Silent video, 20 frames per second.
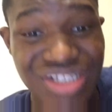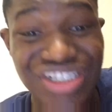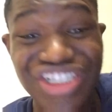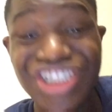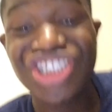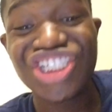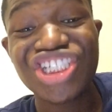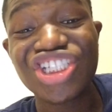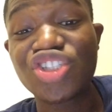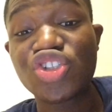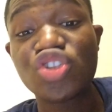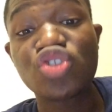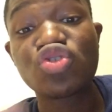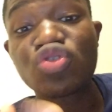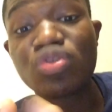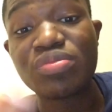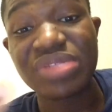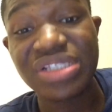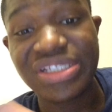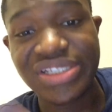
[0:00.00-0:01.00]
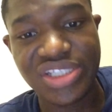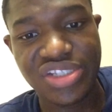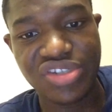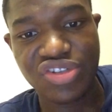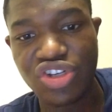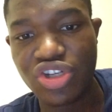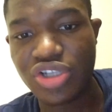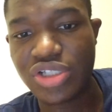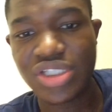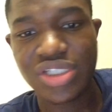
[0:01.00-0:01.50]
This shit is so
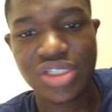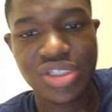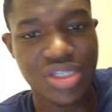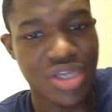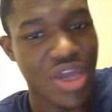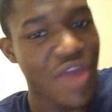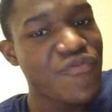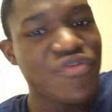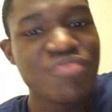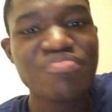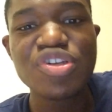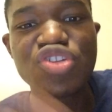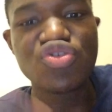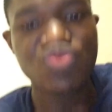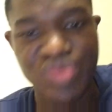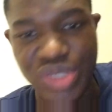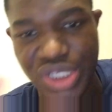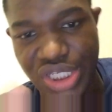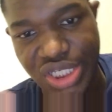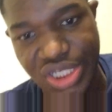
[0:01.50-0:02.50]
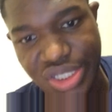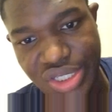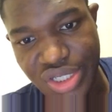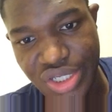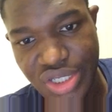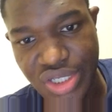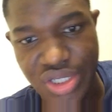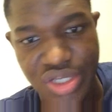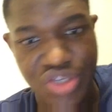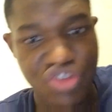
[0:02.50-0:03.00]
mysterious. Every midweek,
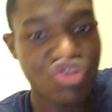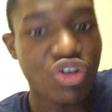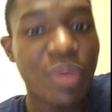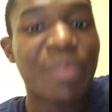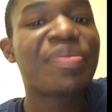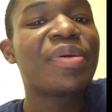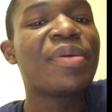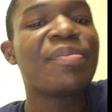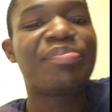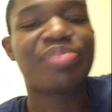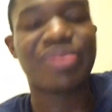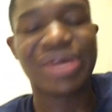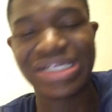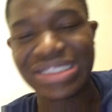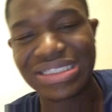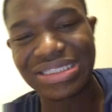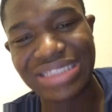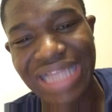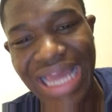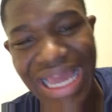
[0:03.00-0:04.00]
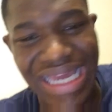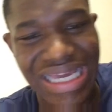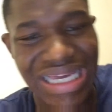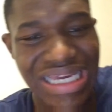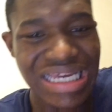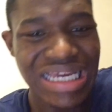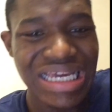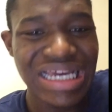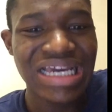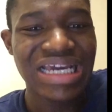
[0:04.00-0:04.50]
dropping points
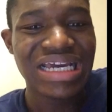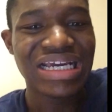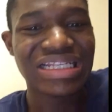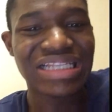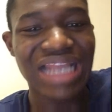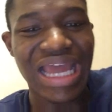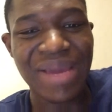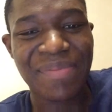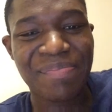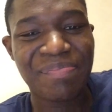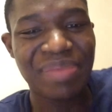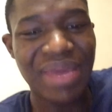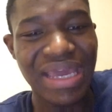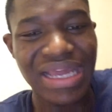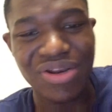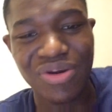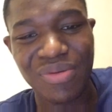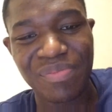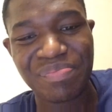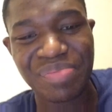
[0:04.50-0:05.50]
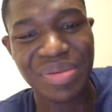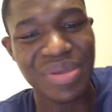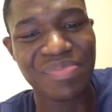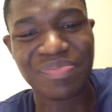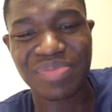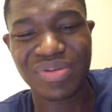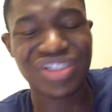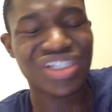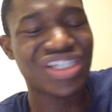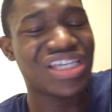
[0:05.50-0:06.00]
like like pen on
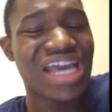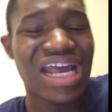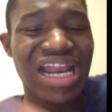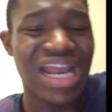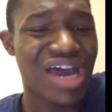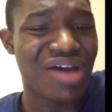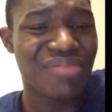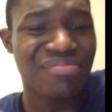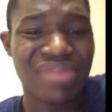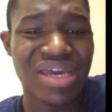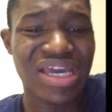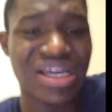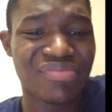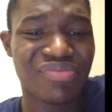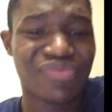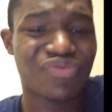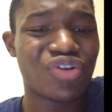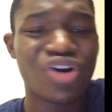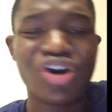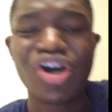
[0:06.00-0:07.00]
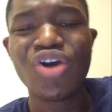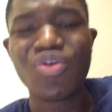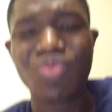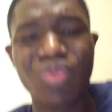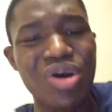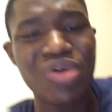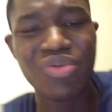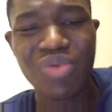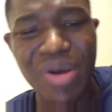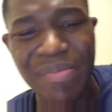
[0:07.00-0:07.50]
paper. Get out, man, before
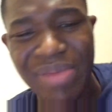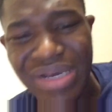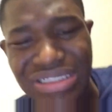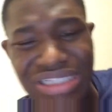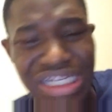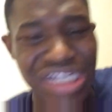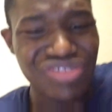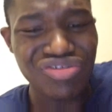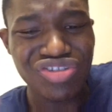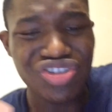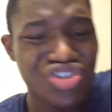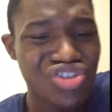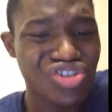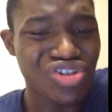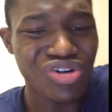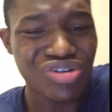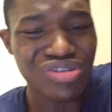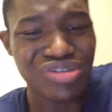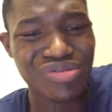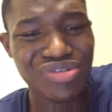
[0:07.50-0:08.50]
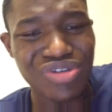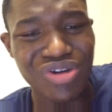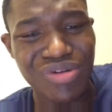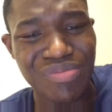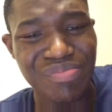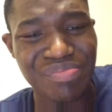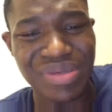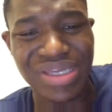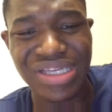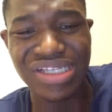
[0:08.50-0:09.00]
Welbeck starts doing
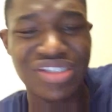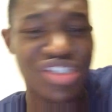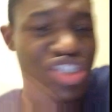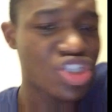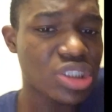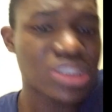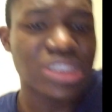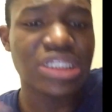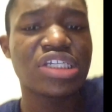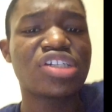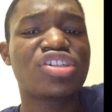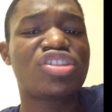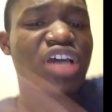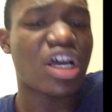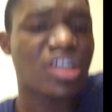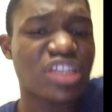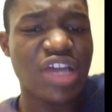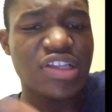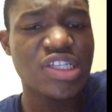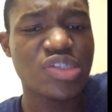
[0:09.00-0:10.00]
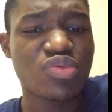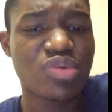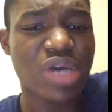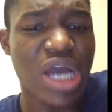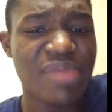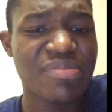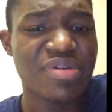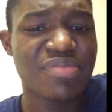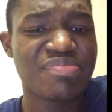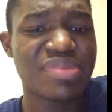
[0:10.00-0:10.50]
sort bees. Southampton
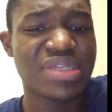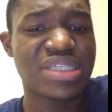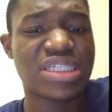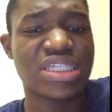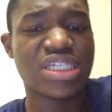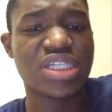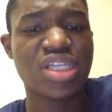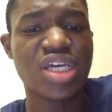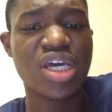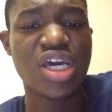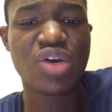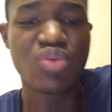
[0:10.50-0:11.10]
can be beaten.